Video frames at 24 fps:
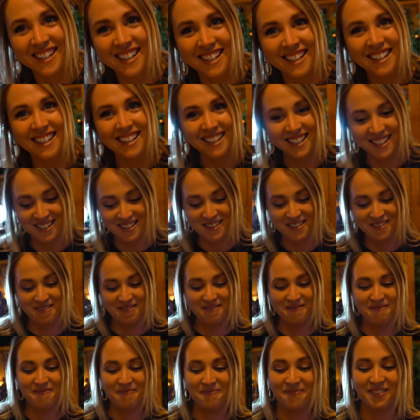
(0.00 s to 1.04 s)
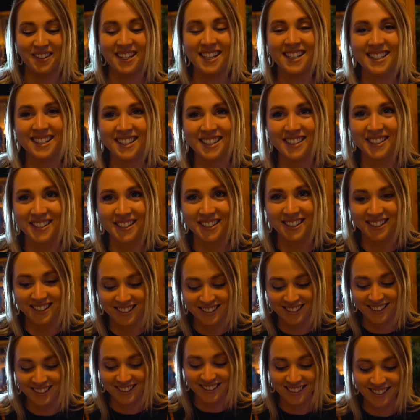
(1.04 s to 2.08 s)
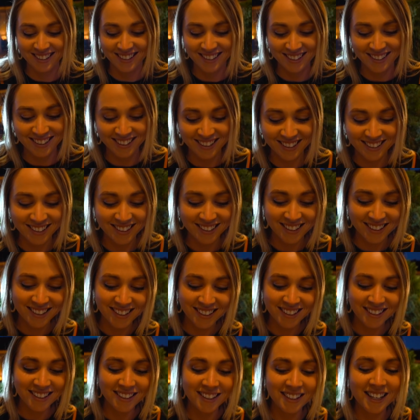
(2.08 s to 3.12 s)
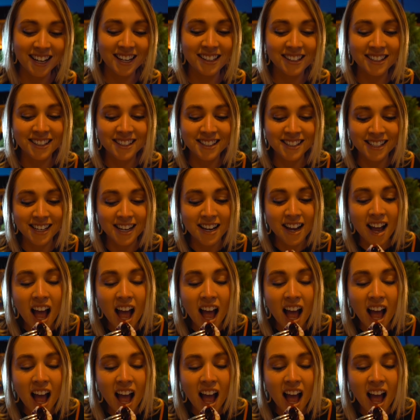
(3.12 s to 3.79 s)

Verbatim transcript: it number 3 out of every dessert we've ever had. Okay, let's see.